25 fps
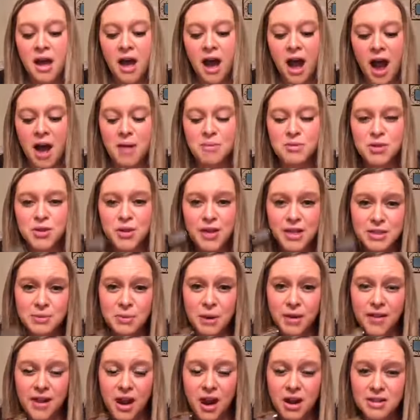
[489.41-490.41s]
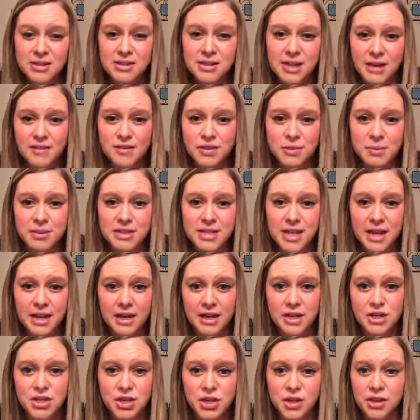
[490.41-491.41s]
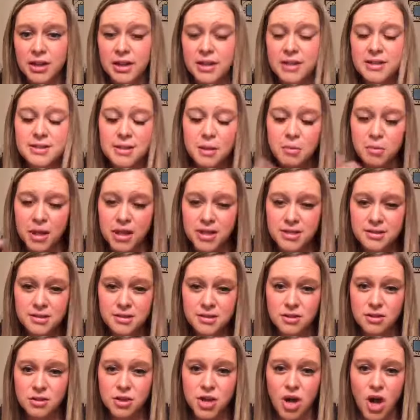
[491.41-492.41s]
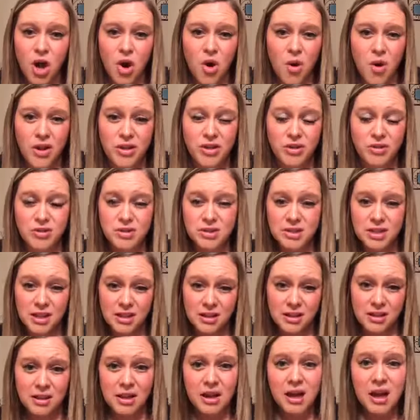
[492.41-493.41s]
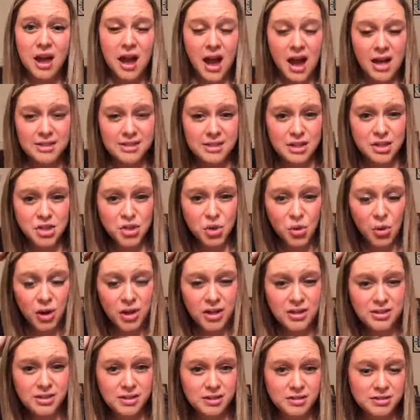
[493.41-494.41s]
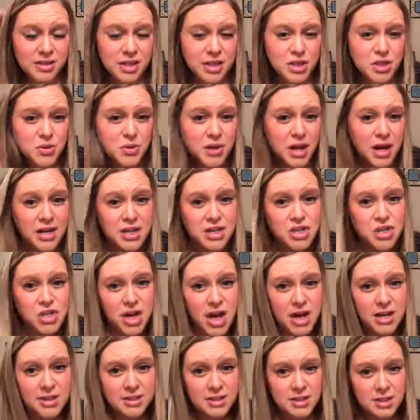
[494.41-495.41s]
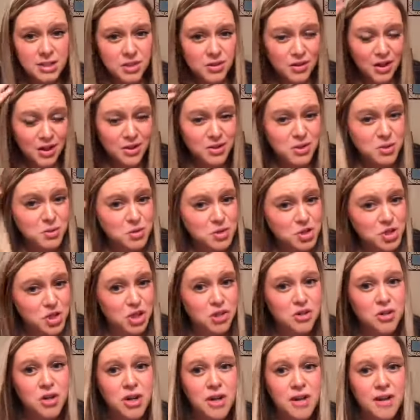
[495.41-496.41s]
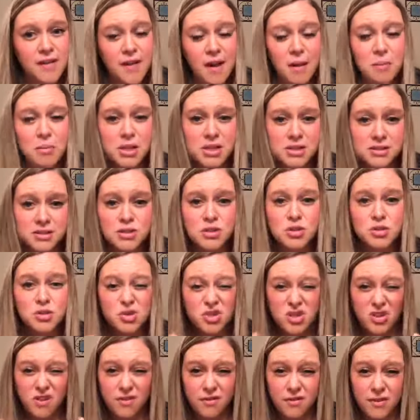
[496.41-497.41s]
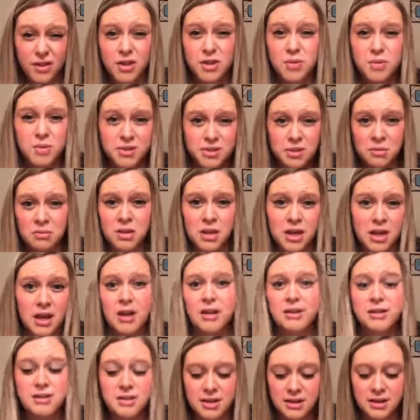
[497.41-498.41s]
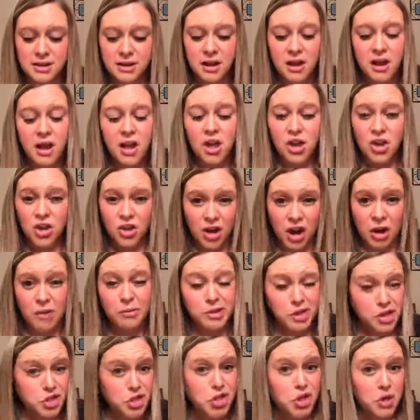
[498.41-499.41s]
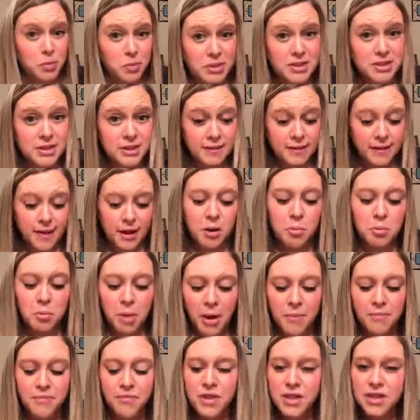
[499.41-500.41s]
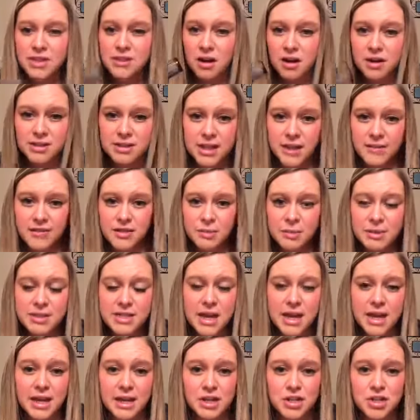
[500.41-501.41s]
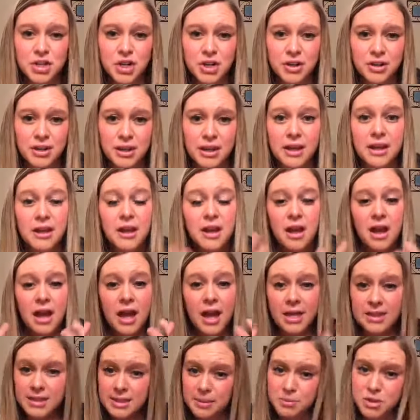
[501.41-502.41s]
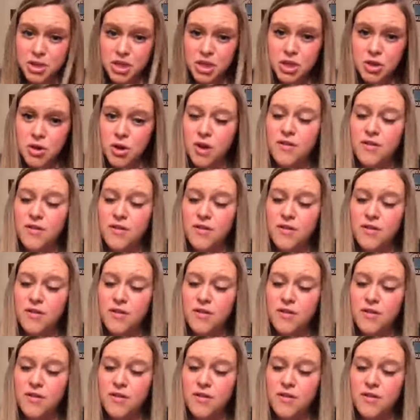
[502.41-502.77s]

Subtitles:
So that's why they are safe to be taken internally. Some places you'll go and you'll see essential oils and they'll say do not ingest, do not use with children, and that means it's usually filled with something else and you're not really sure what's in there. But these are safe to be taken internally. It's up to you.